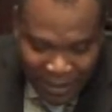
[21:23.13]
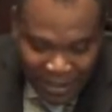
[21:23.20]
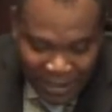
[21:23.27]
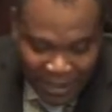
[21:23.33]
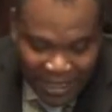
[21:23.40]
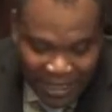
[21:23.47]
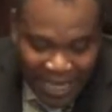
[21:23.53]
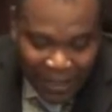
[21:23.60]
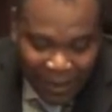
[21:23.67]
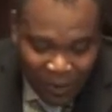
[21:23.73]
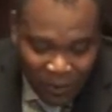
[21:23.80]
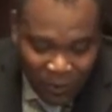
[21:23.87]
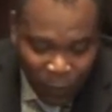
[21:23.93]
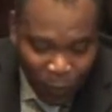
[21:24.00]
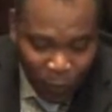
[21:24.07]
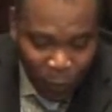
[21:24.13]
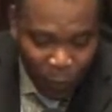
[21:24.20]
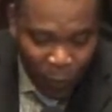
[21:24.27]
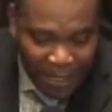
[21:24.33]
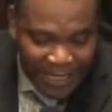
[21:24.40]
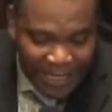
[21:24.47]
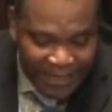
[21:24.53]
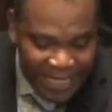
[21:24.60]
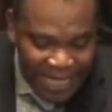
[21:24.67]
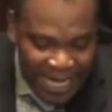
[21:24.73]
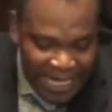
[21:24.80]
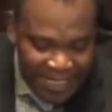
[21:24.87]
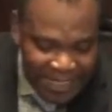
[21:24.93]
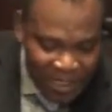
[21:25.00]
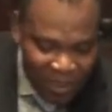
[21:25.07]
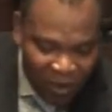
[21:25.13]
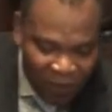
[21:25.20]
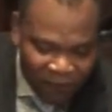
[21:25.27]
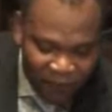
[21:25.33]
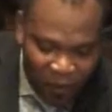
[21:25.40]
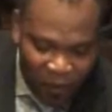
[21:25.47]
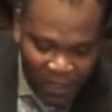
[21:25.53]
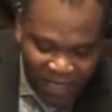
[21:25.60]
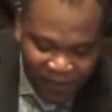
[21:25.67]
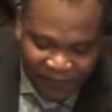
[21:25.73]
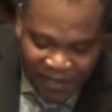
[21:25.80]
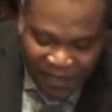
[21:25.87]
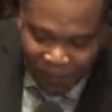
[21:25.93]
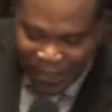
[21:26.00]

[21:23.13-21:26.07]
Then were the days of unleavened